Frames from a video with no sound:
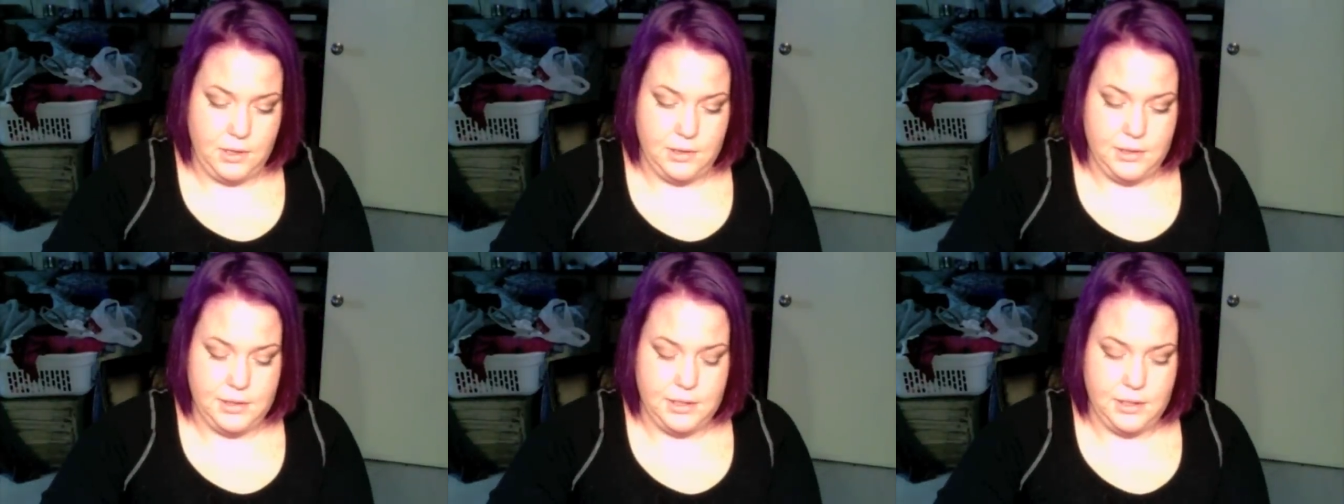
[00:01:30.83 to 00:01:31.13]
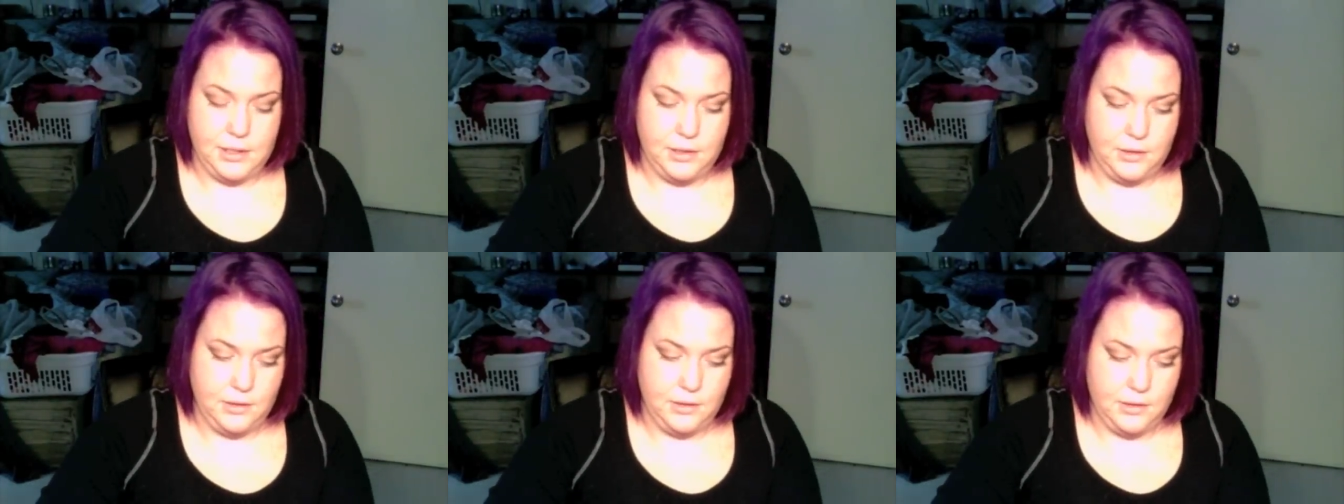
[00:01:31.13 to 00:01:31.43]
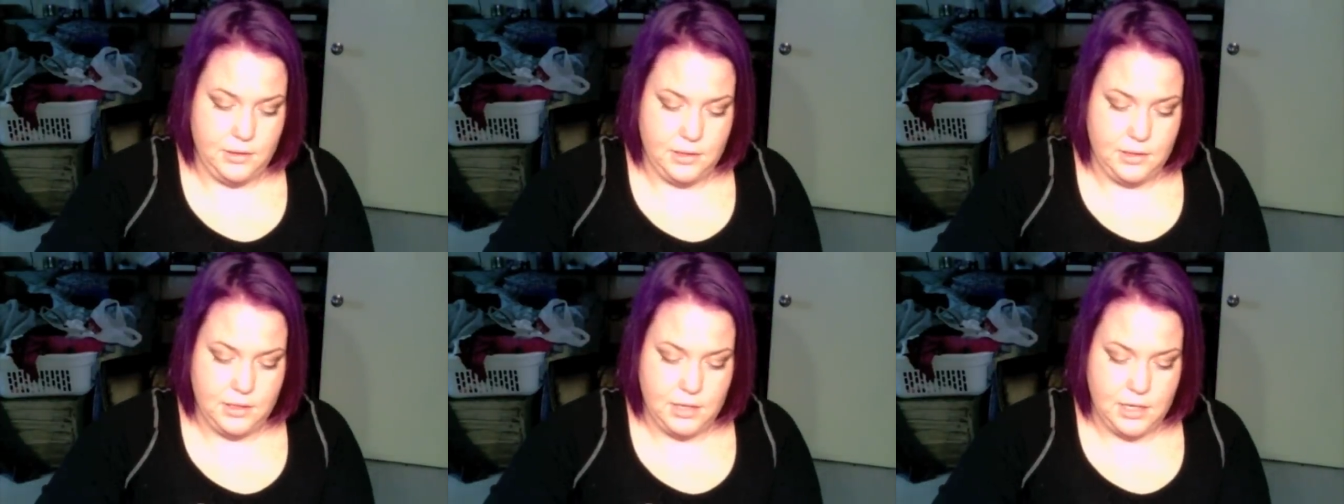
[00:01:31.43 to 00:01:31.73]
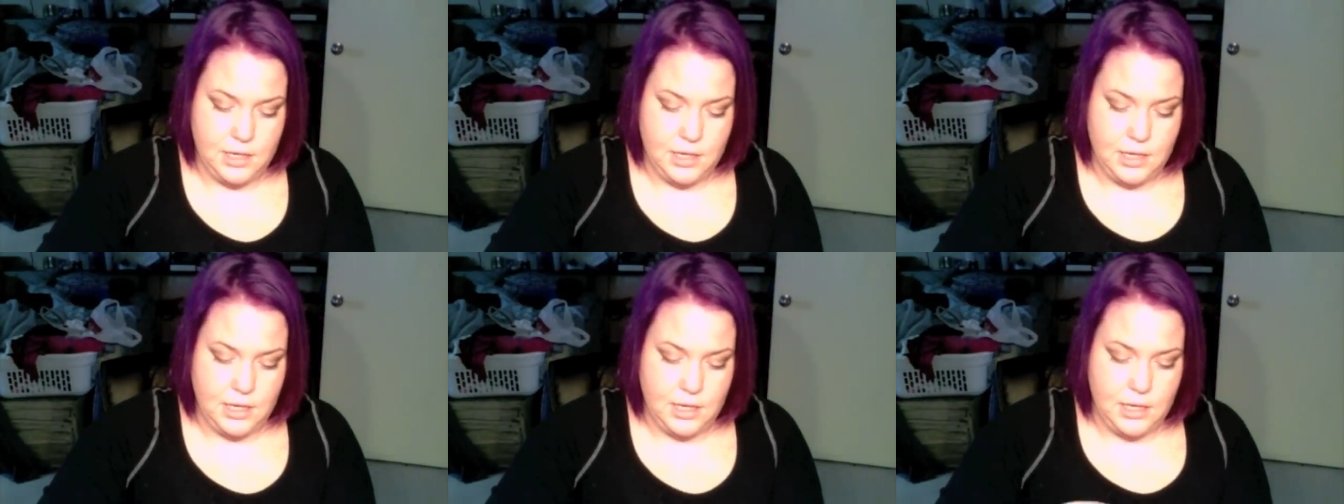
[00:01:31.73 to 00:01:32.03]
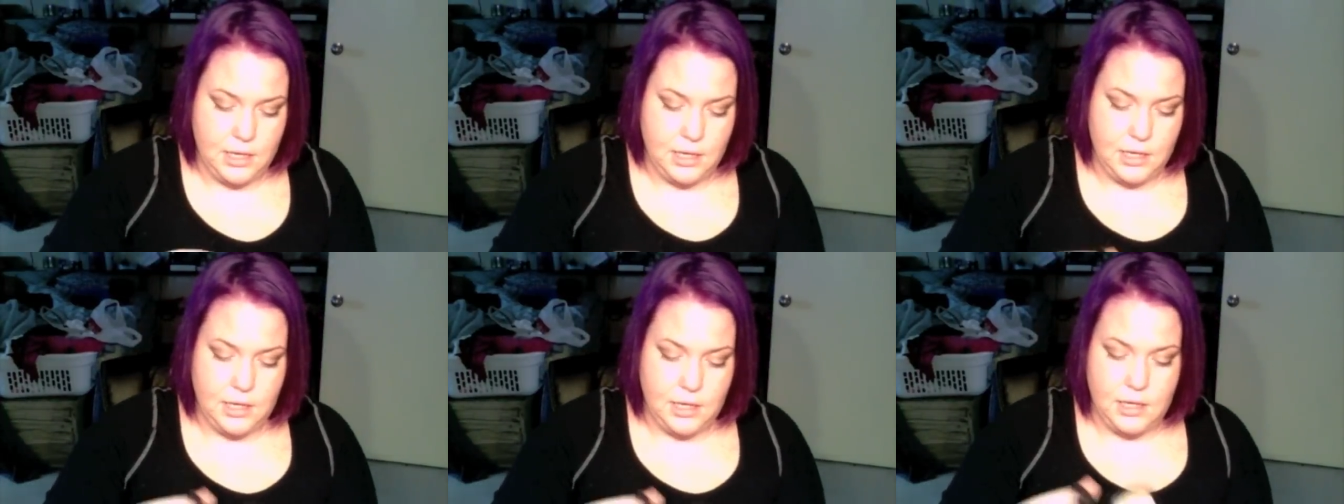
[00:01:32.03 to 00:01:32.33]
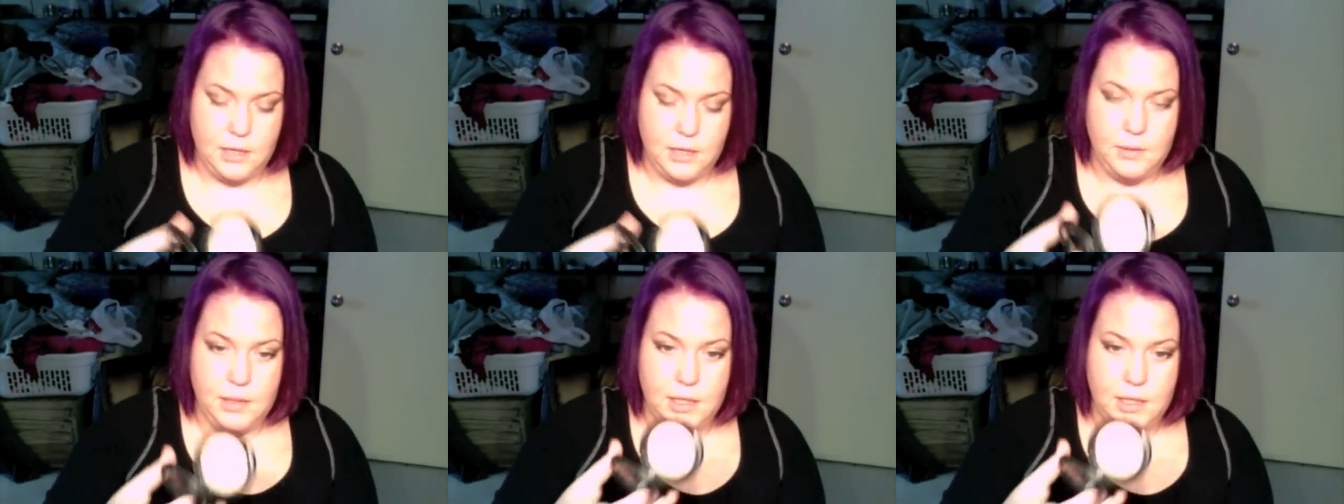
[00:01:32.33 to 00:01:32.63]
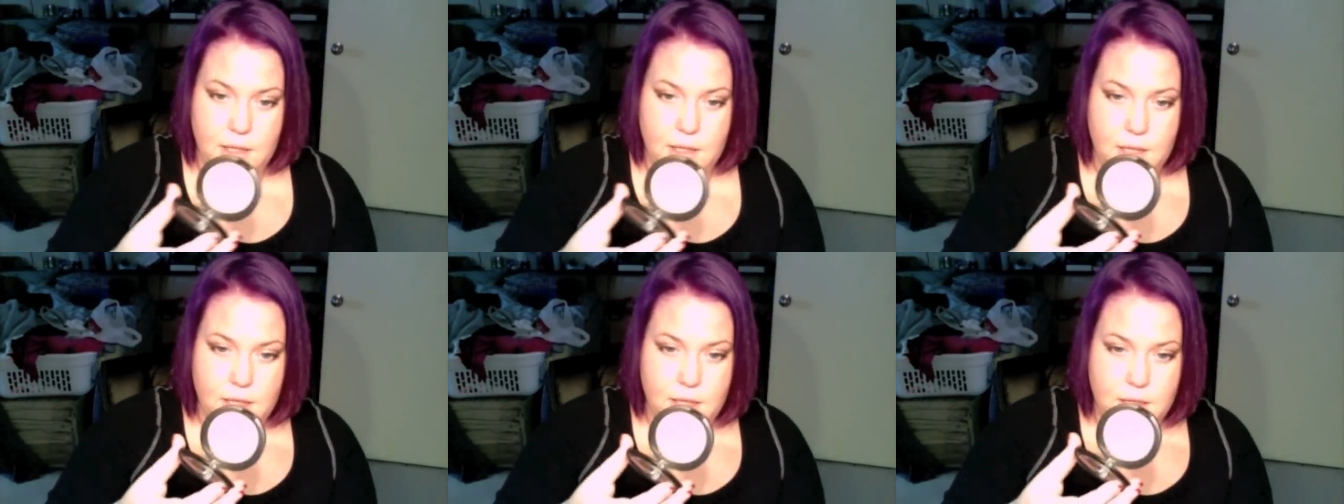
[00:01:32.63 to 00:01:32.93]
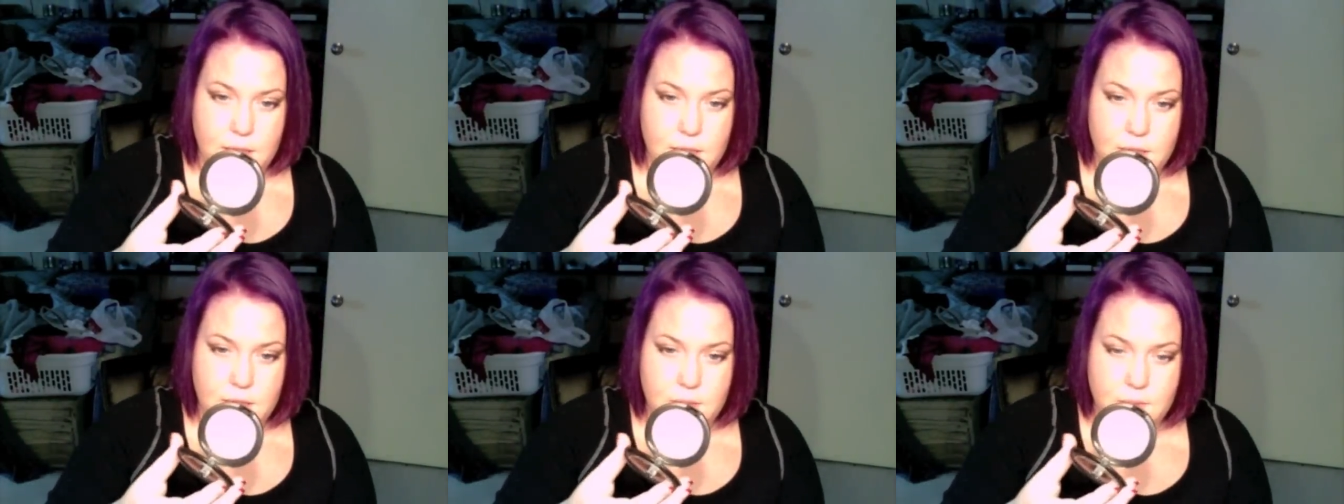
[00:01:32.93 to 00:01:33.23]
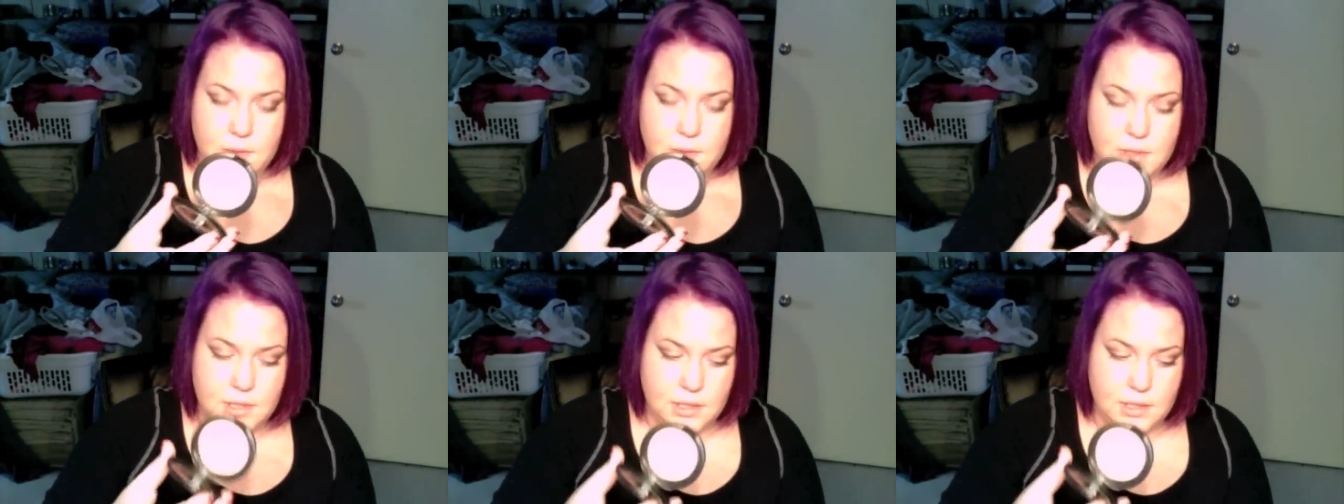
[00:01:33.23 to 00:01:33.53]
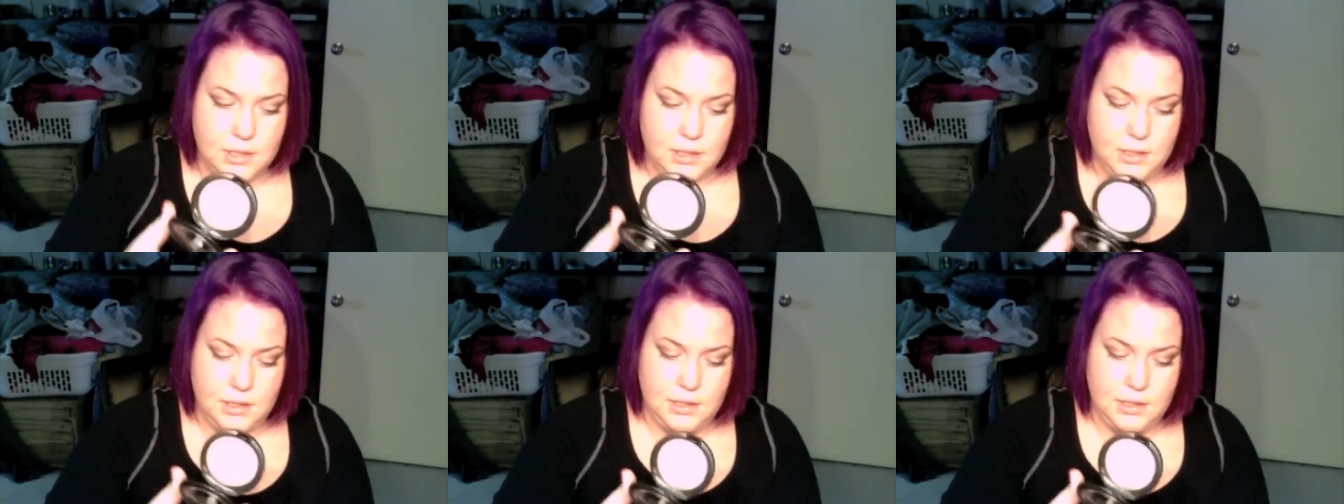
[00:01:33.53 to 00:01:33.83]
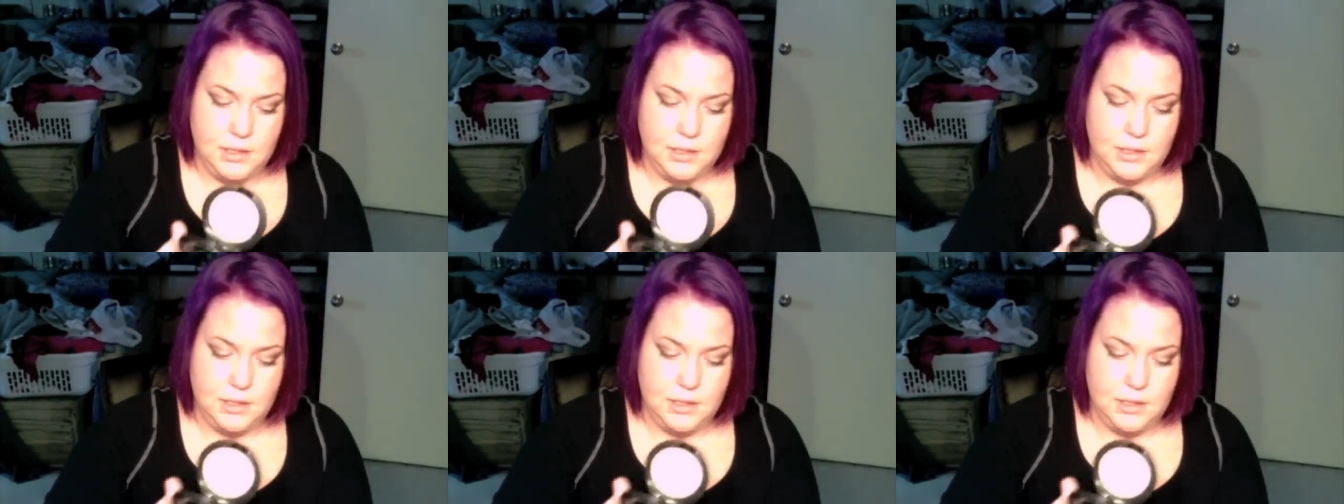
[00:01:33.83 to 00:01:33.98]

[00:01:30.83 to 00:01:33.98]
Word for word: So I went and got a new one.